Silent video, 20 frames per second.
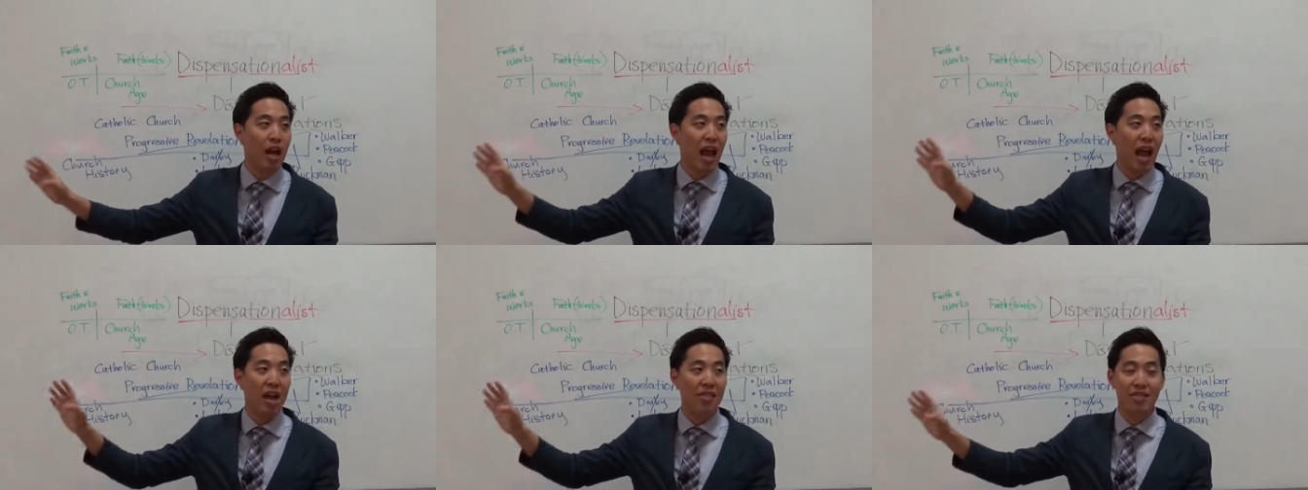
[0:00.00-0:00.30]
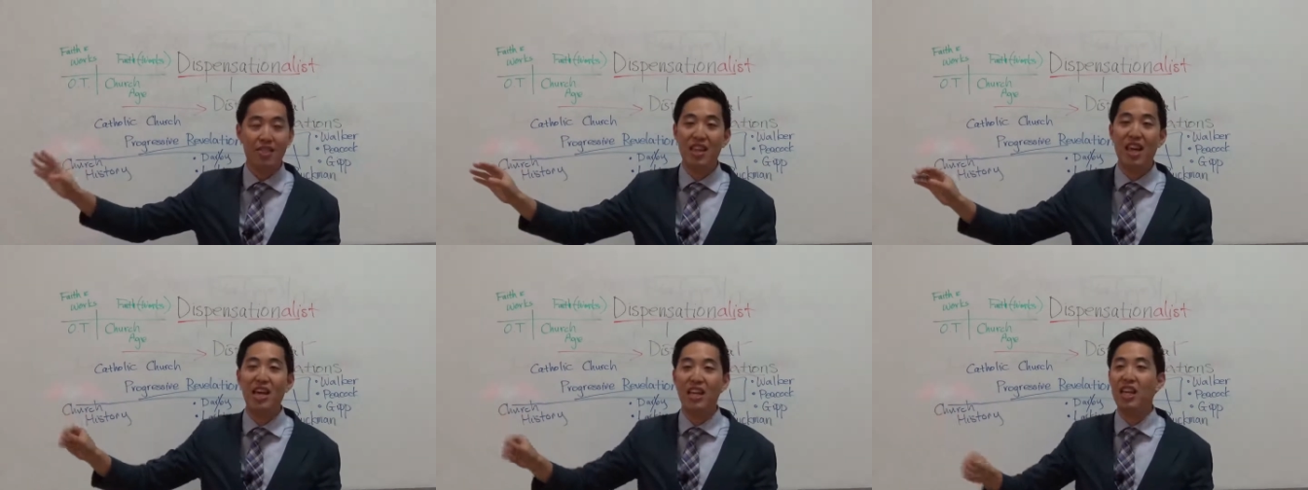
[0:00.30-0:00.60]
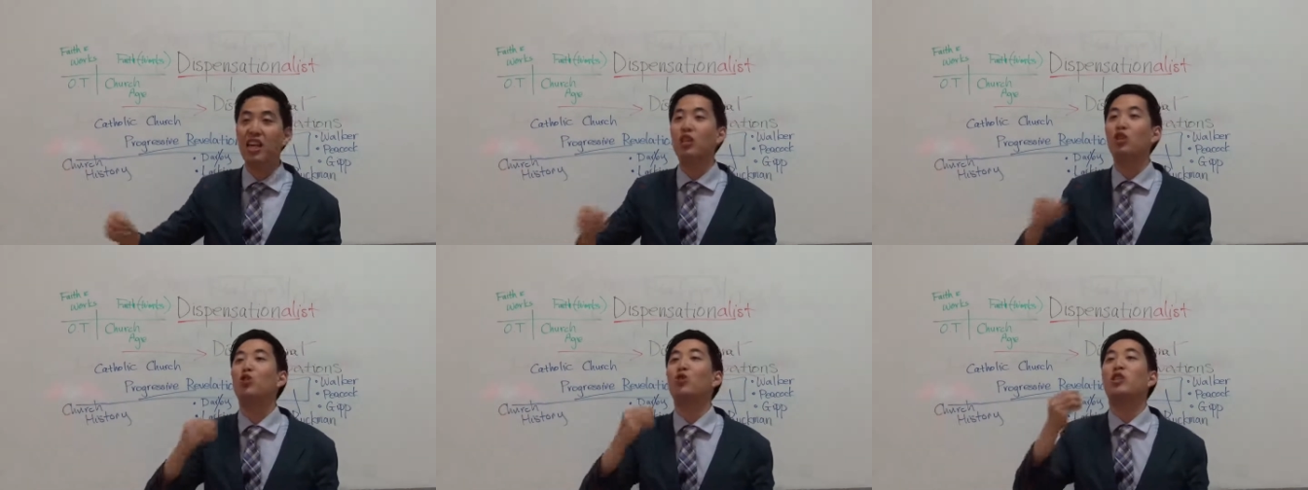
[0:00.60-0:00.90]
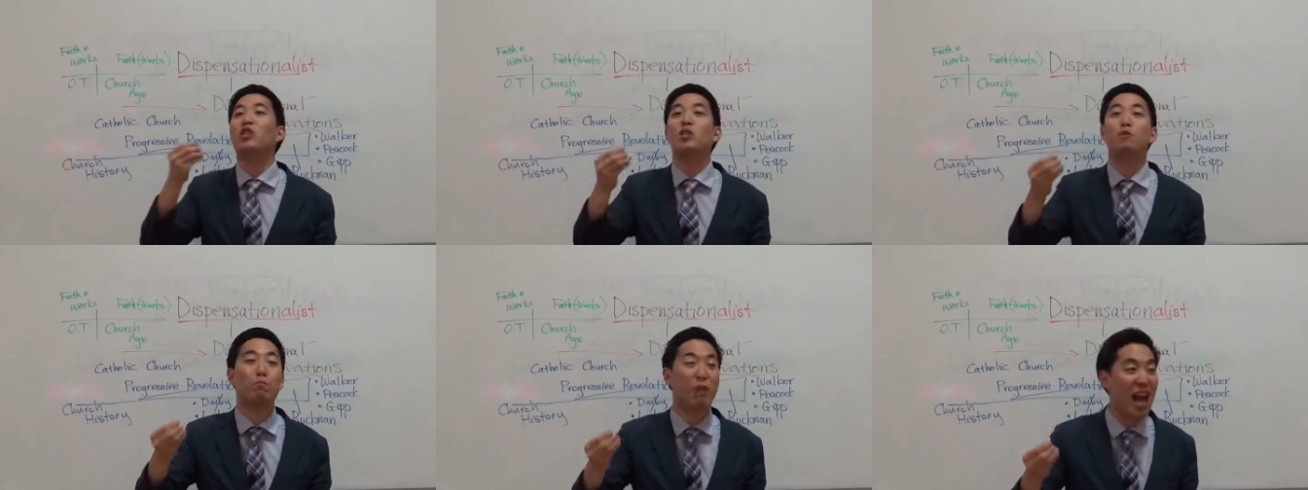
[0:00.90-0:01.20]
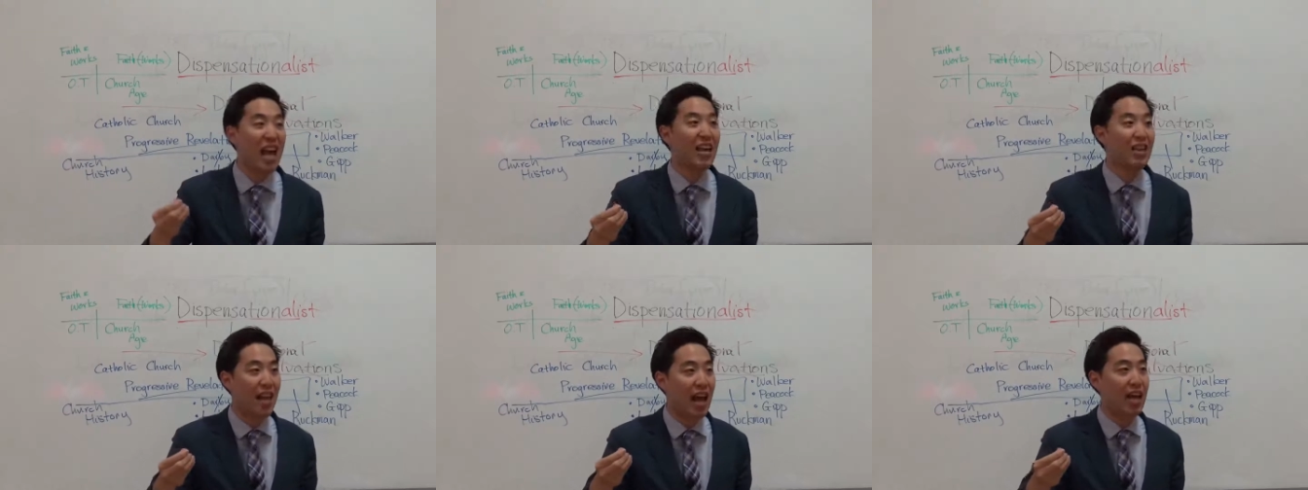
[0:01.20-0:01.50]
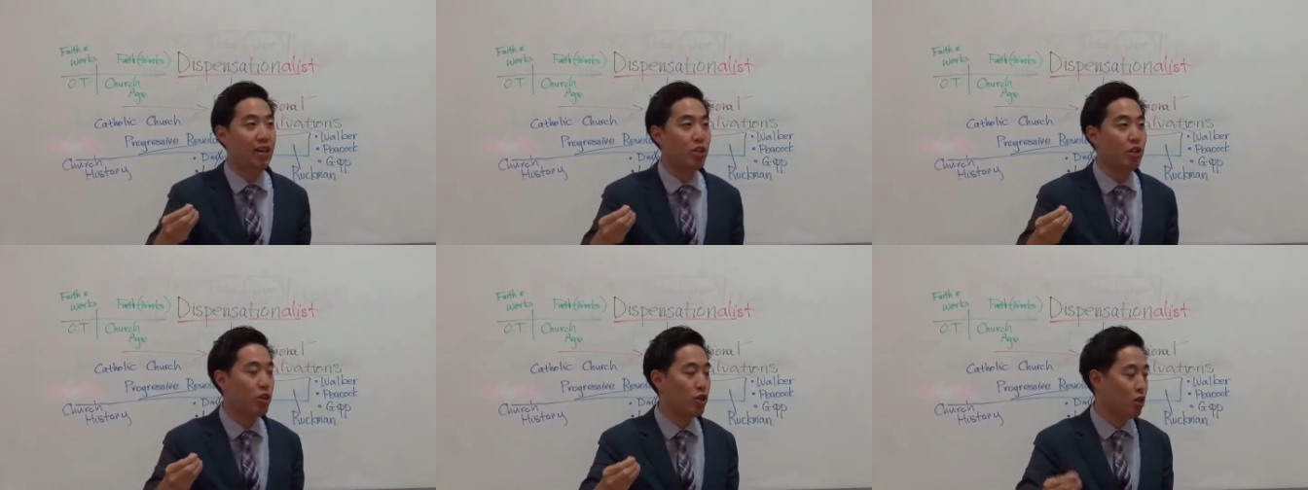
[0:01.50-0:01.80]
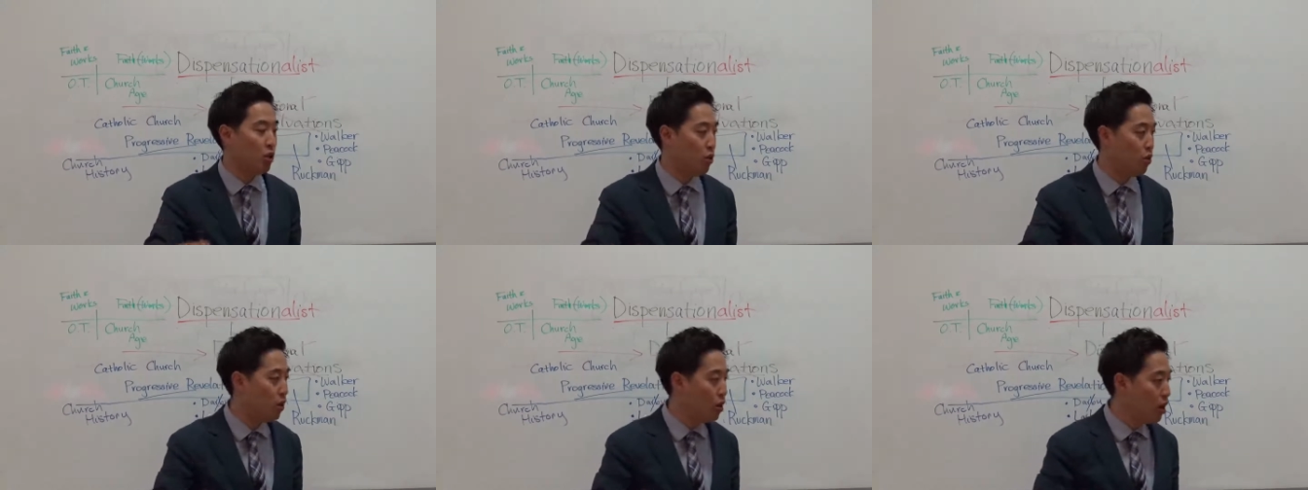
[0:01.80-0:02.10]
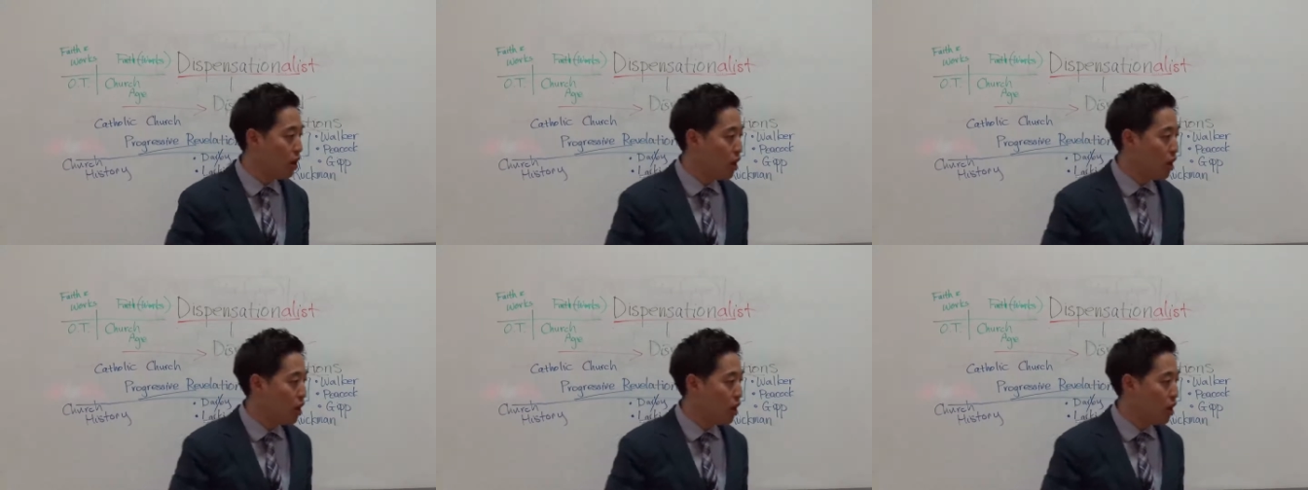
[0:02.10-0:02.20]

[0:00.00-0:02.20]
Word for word: and thinking to explain that to you.